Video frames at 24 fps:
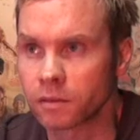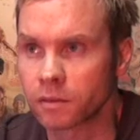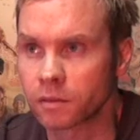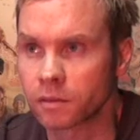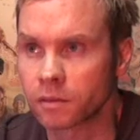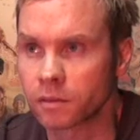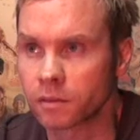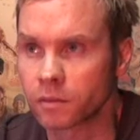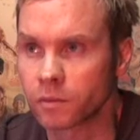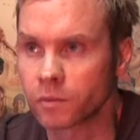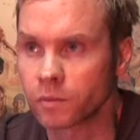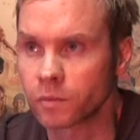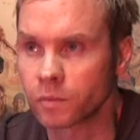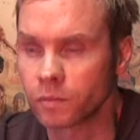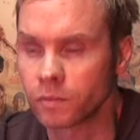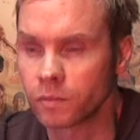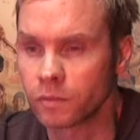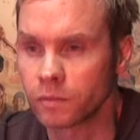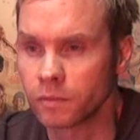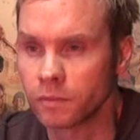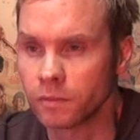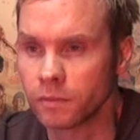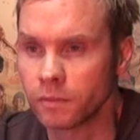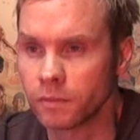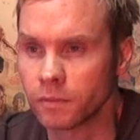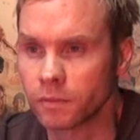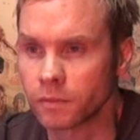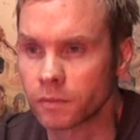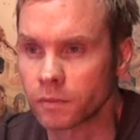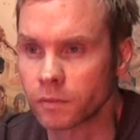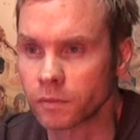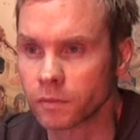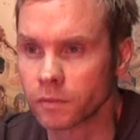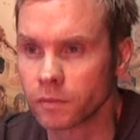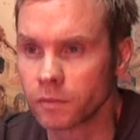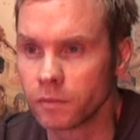
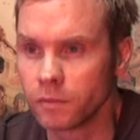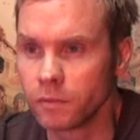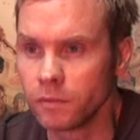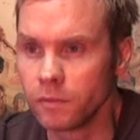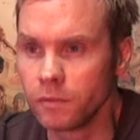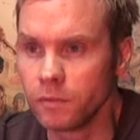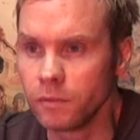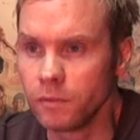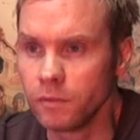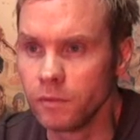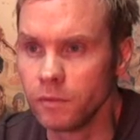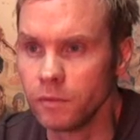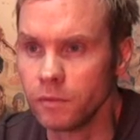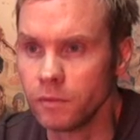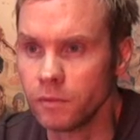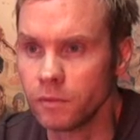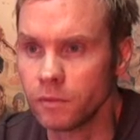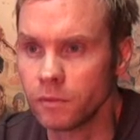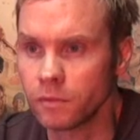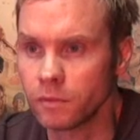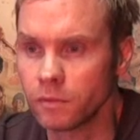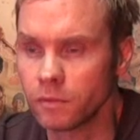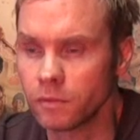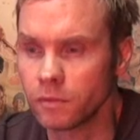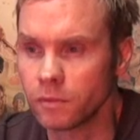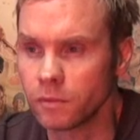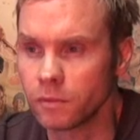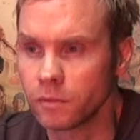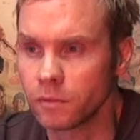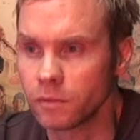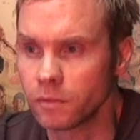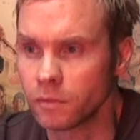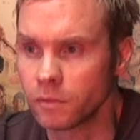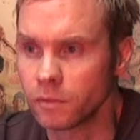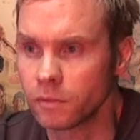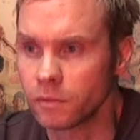
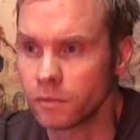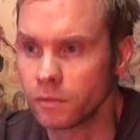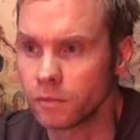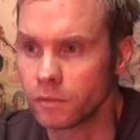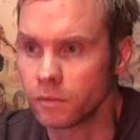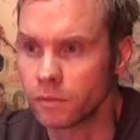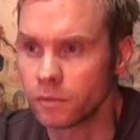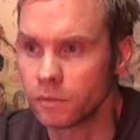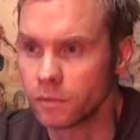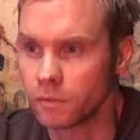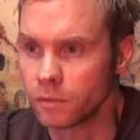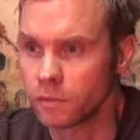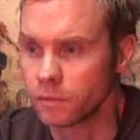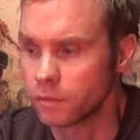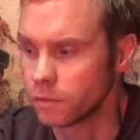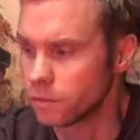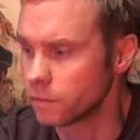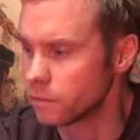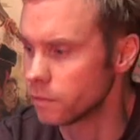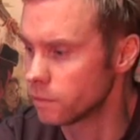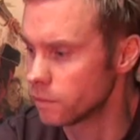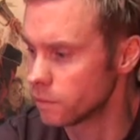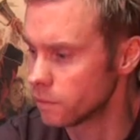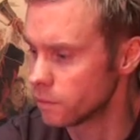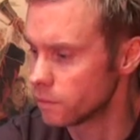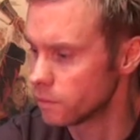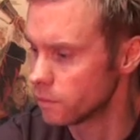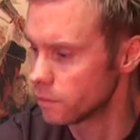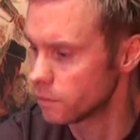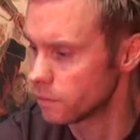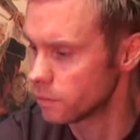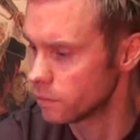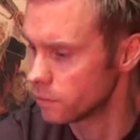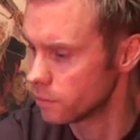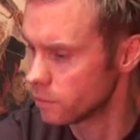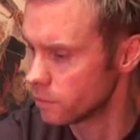
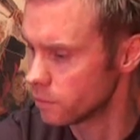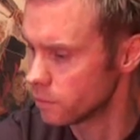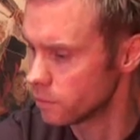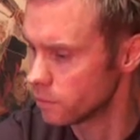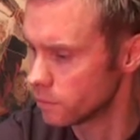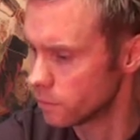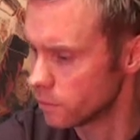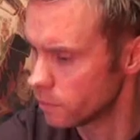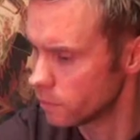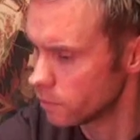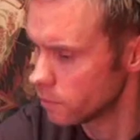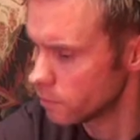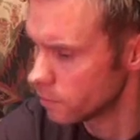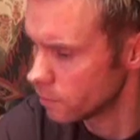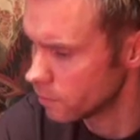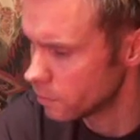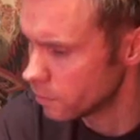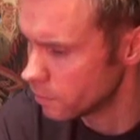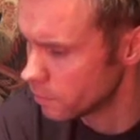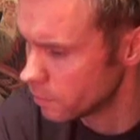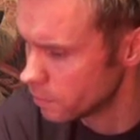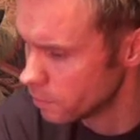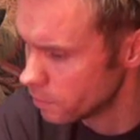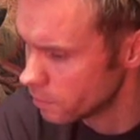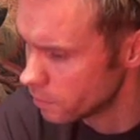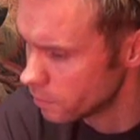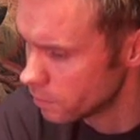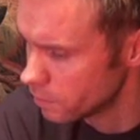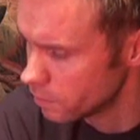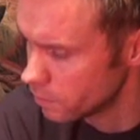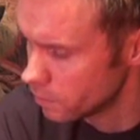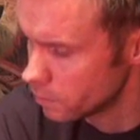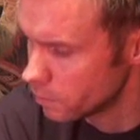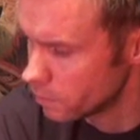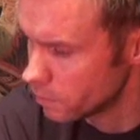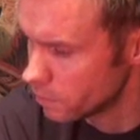
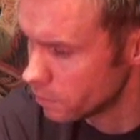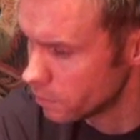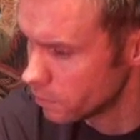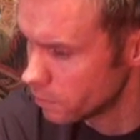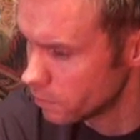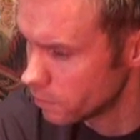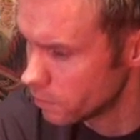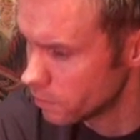[no speech]